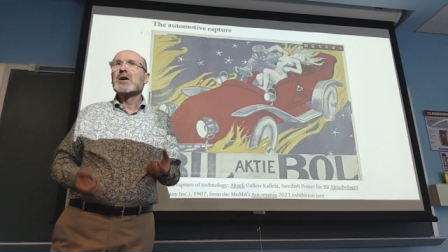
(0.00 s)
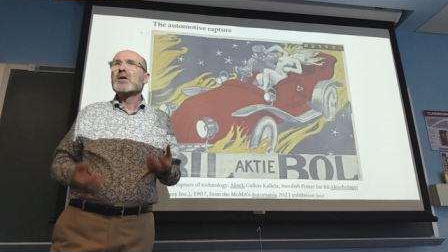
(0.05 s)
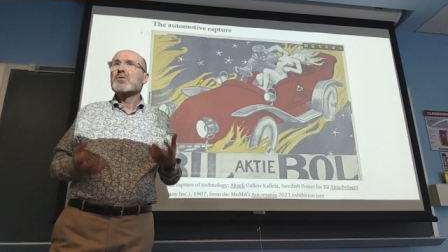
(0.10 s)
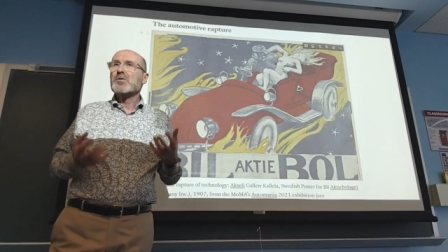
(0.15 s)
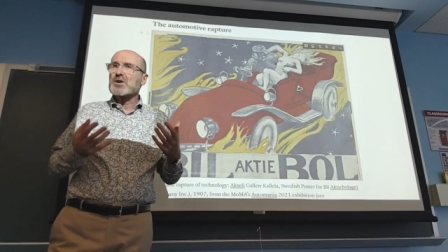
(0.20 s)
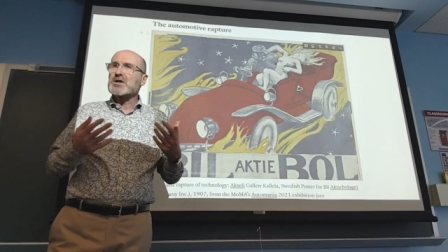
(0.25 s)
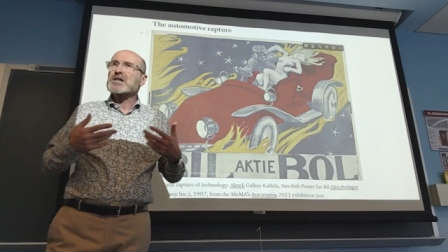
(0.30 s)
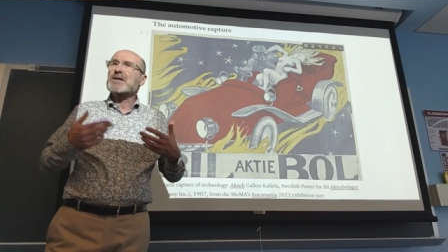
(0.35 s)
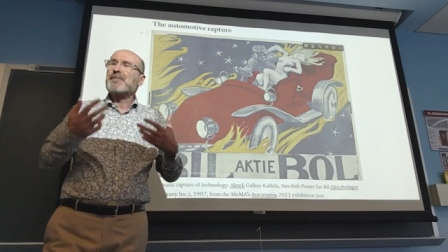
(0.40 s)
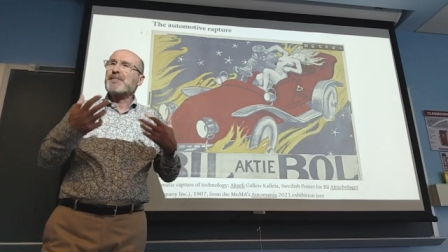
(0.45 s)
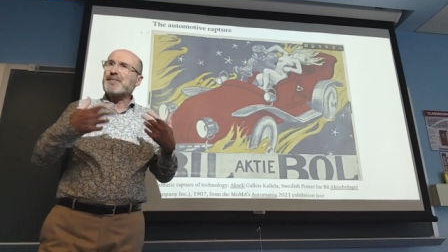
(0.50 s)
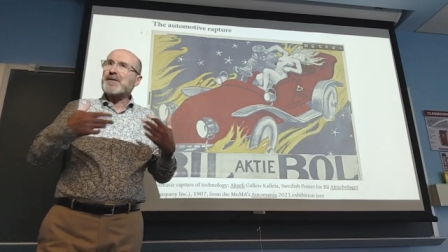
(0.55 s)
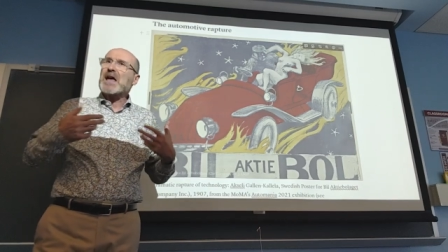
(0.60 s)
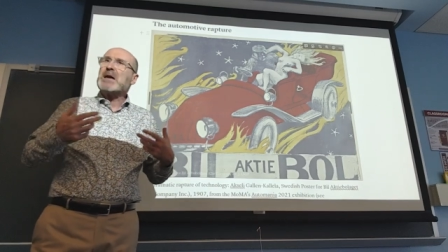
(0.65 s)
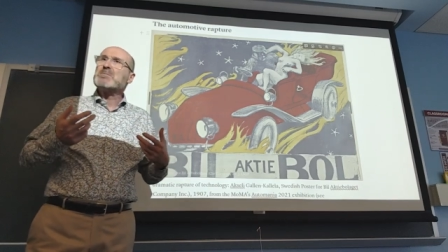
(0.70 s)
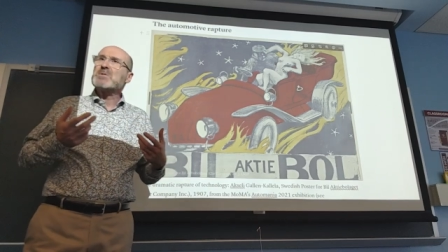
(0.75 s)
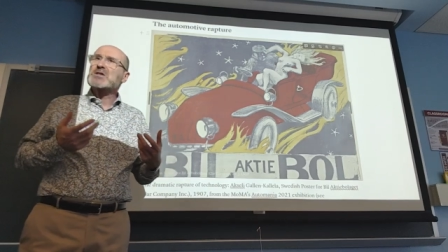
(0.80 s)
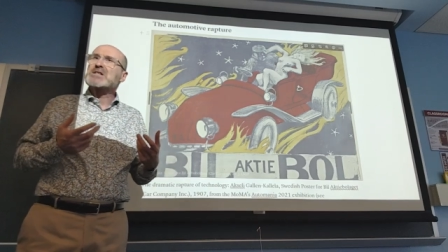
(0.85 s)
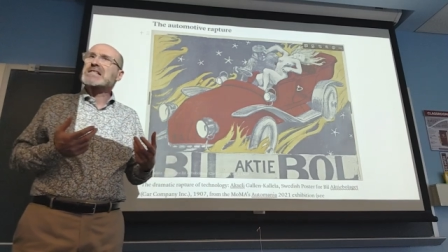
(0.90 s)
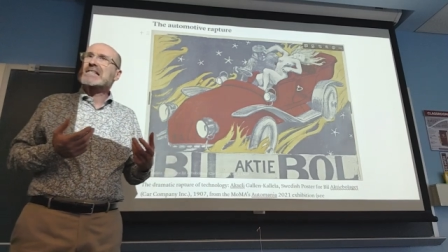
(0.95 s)
There is a
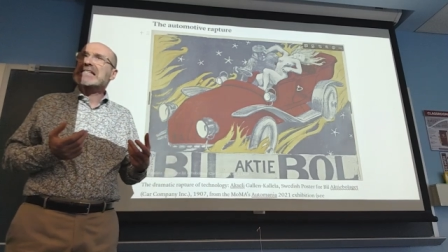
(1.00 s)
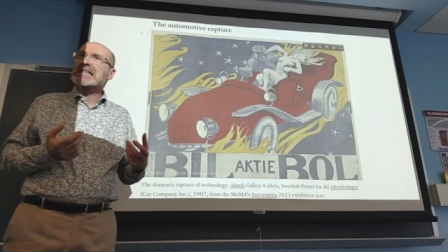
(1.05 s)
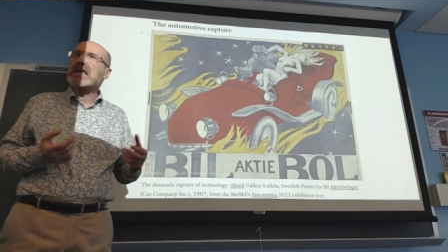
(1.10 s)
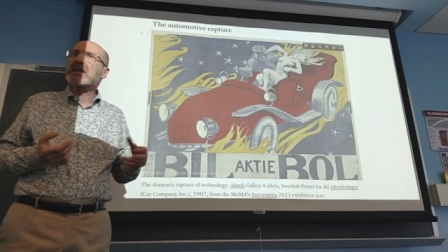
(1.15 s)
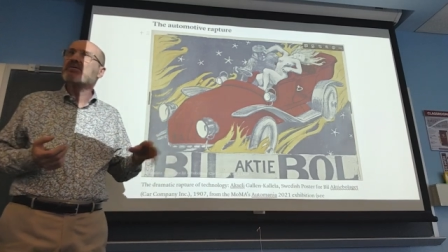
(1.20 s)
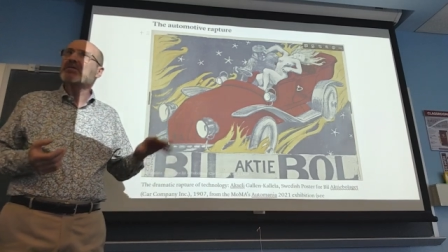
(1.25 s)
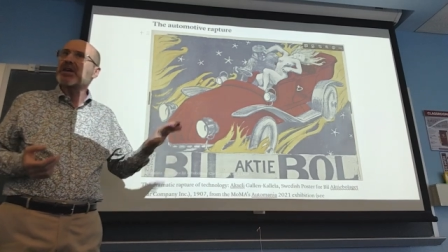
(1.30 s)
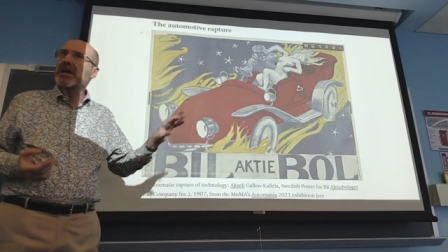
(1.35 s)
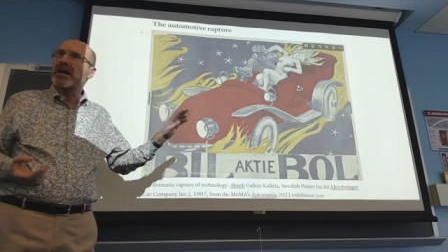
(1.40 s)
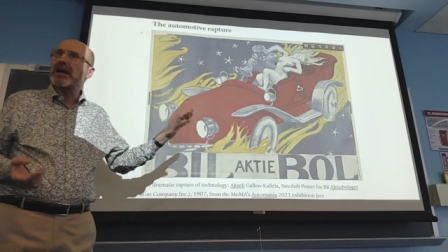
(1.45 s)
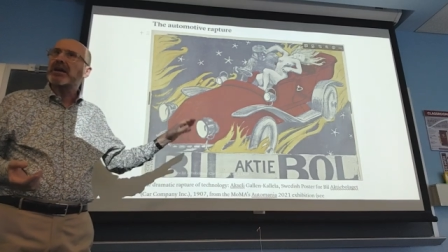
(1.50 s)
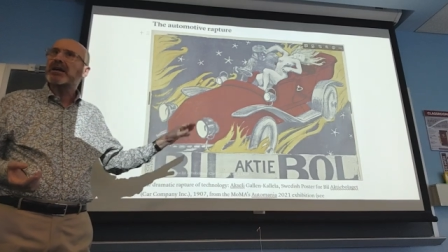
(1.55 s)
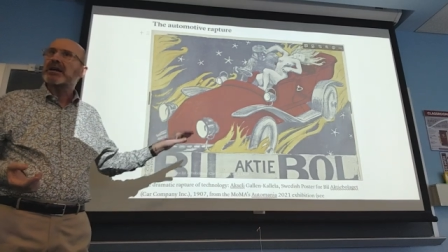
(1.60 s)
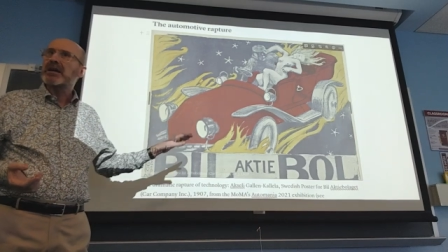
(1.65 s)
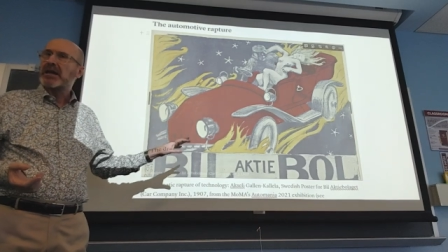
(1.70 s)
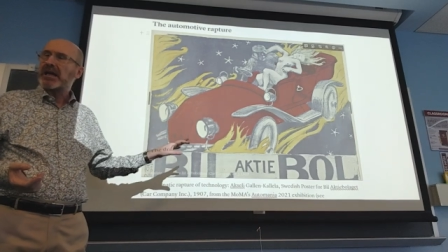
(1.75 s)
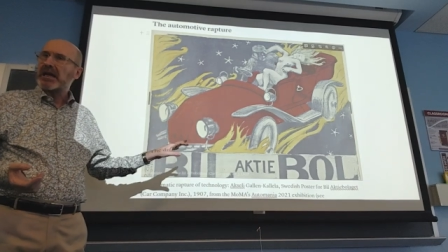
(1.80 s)
famous scene there,